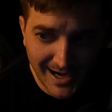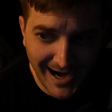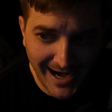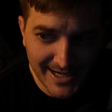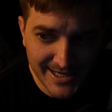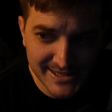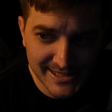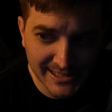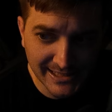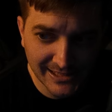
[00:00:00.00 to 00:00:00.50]

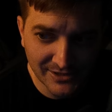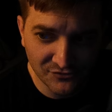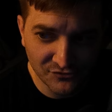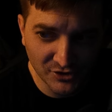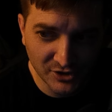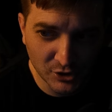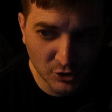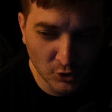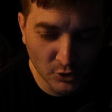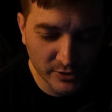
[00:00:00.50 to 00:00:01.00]
I think it's
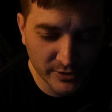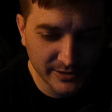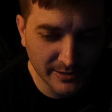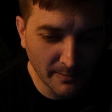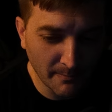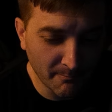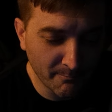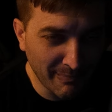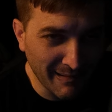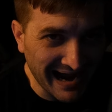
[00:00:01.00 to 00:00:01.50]
a good
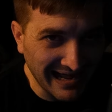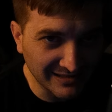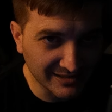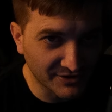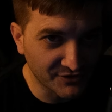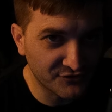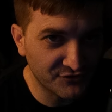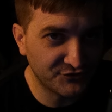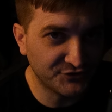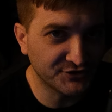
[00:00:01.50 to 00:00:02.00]

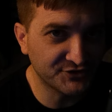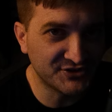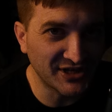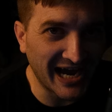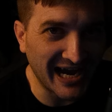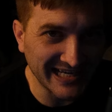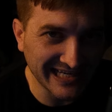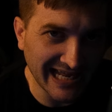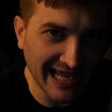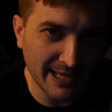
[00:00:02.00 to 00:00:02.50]
balanced
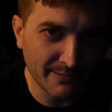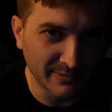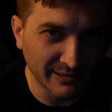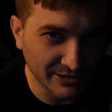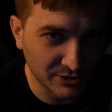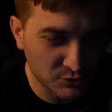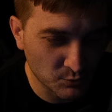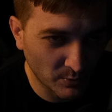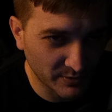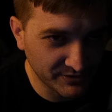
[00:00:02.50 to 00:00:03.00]

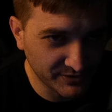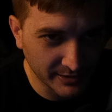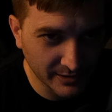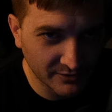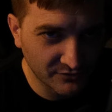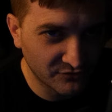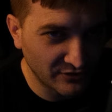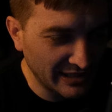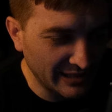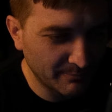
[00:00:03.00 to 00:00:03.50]
dynamic with the
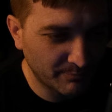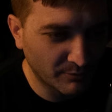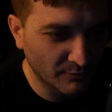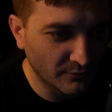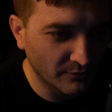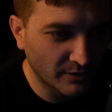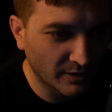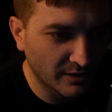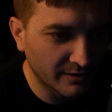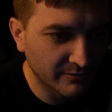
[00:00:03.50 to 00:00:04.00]

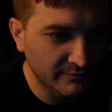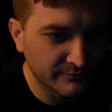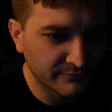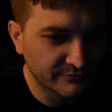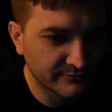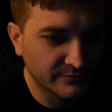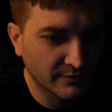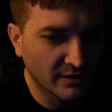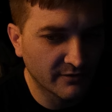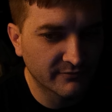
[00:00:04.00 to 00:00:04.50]
example
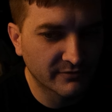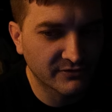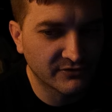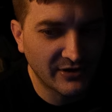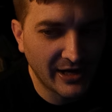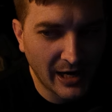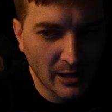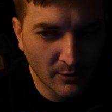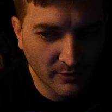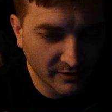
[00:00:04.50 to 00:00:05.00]
of of a
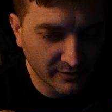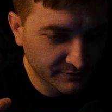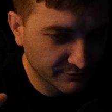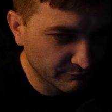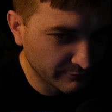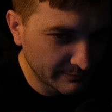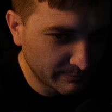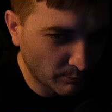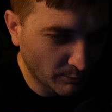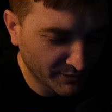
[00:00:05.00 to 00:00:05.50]
tower, a
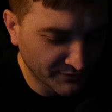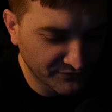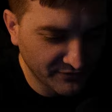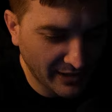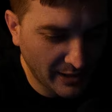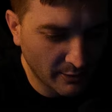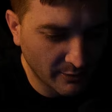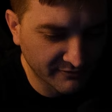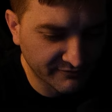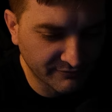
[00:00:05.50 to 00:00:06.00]
three point
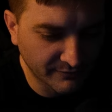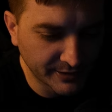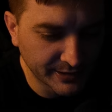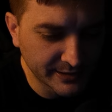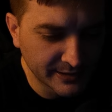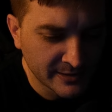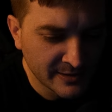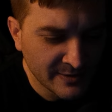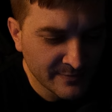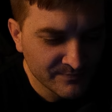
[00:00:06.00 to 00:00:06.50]
tower fight.